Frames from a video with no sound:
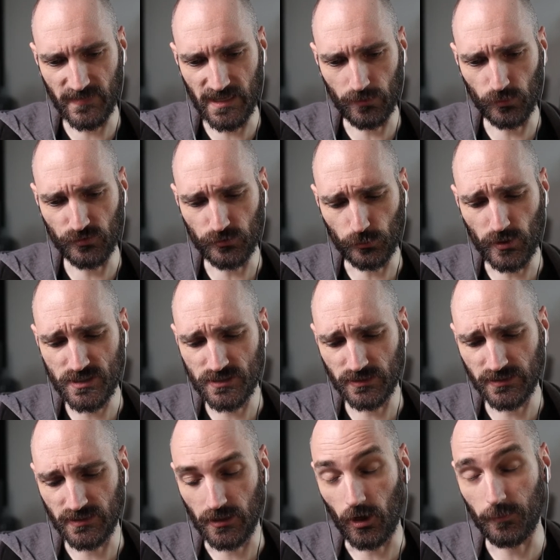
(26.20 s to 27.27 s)
It was
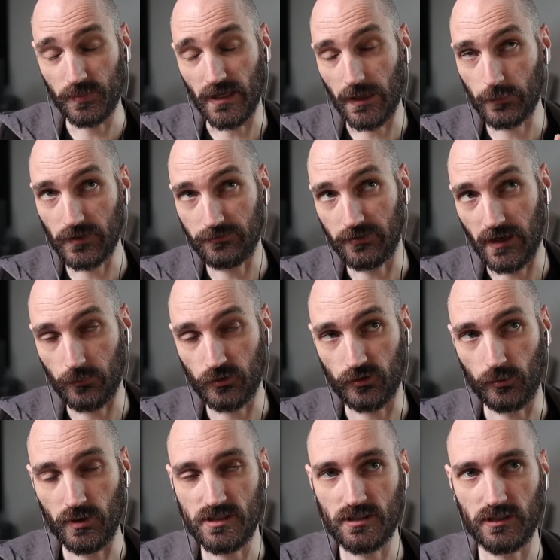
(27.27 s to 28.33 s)
originally, update 5 was
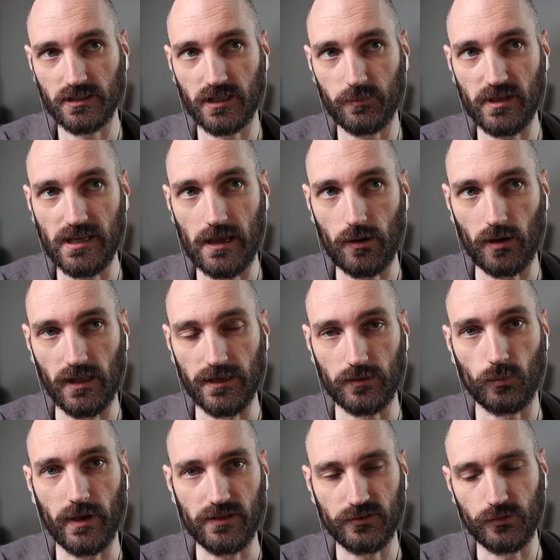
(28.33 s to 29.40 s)
originally going to be out like
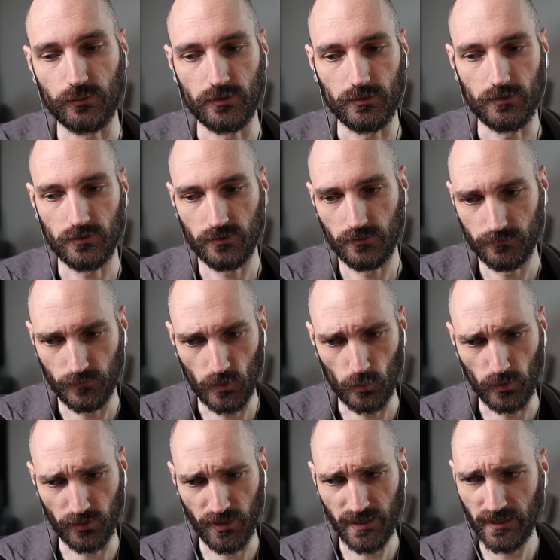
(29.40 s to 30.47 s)
way sooner. We
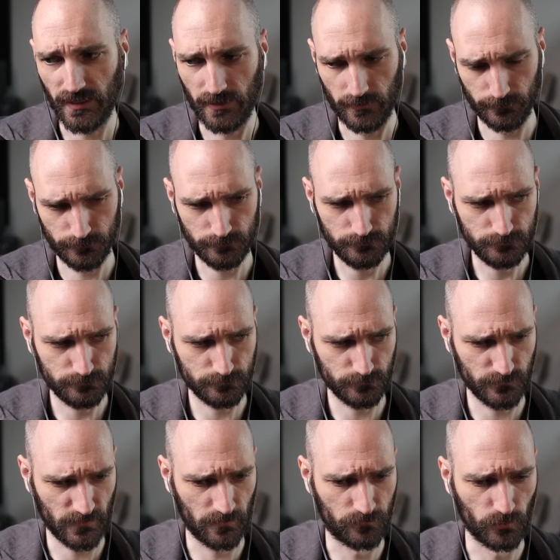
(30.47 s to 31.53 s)
were thinking
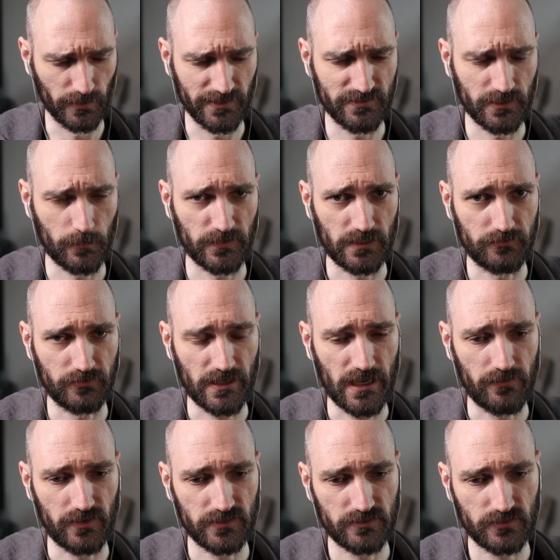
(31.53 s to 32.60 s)
of releasing update
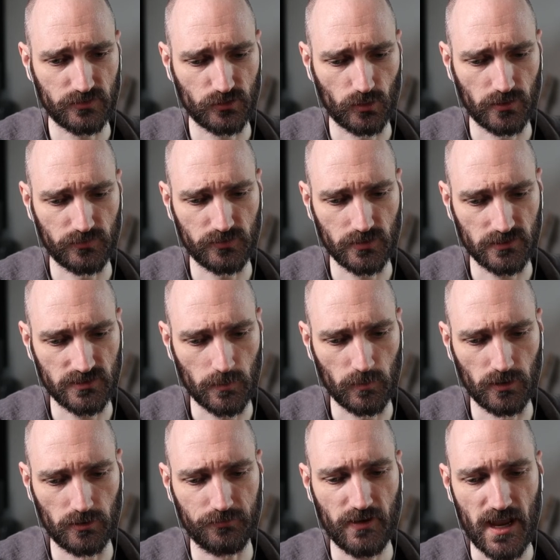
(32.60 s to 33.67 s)
5 as sort of
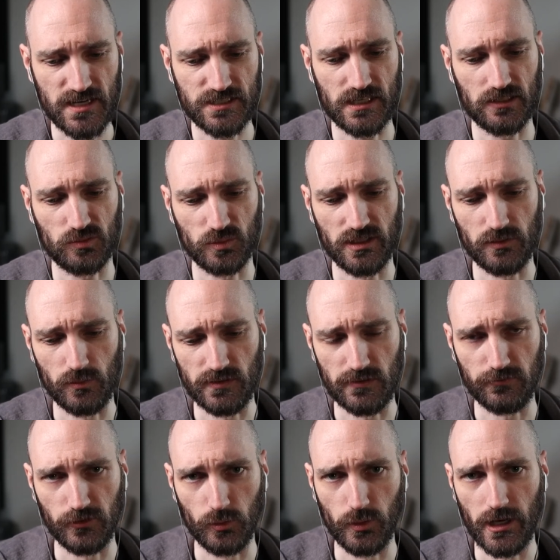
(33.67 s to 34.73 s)
similar fashion as we did with the
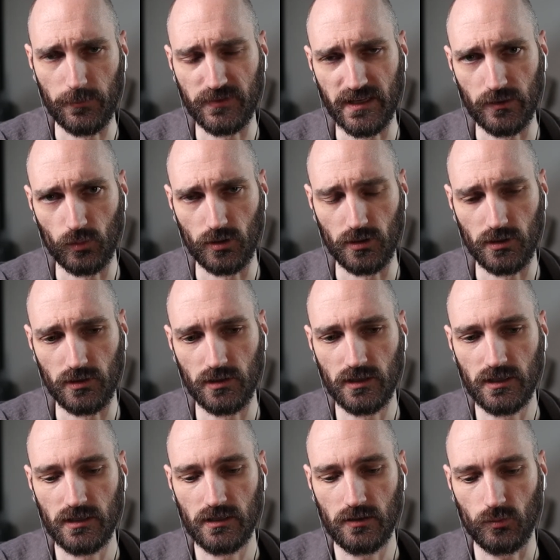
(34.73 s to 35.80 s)
fluid update, where
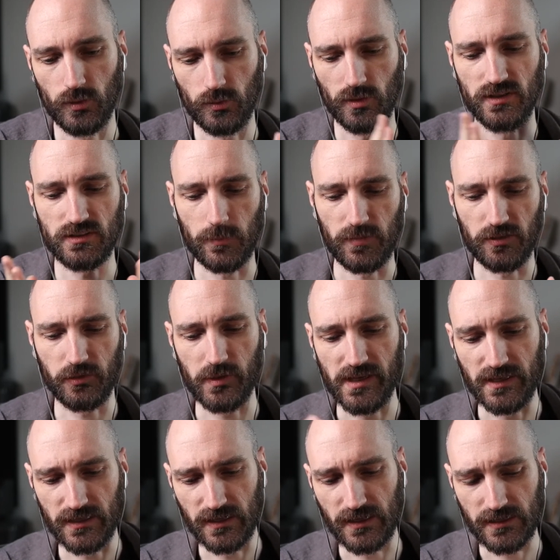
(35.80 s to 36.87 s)
we released update 3
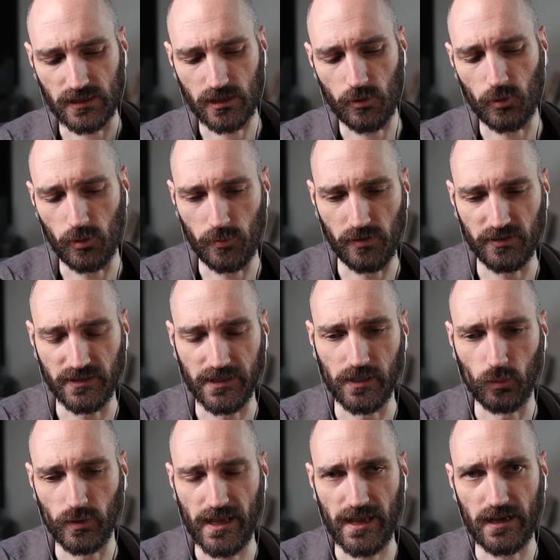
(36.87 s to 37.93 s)
and then like a couple of months later,
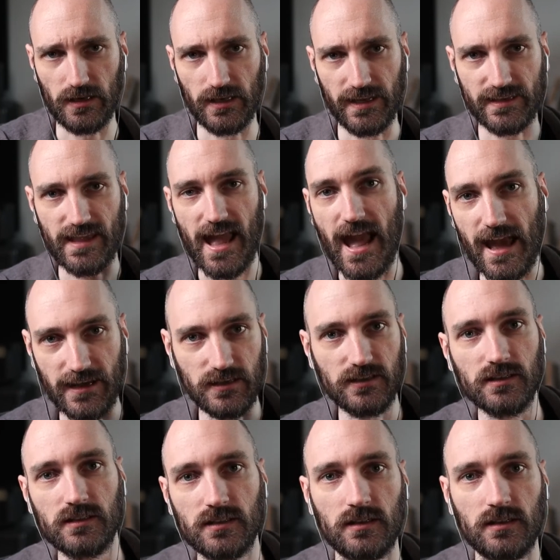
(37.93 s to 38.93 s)
we added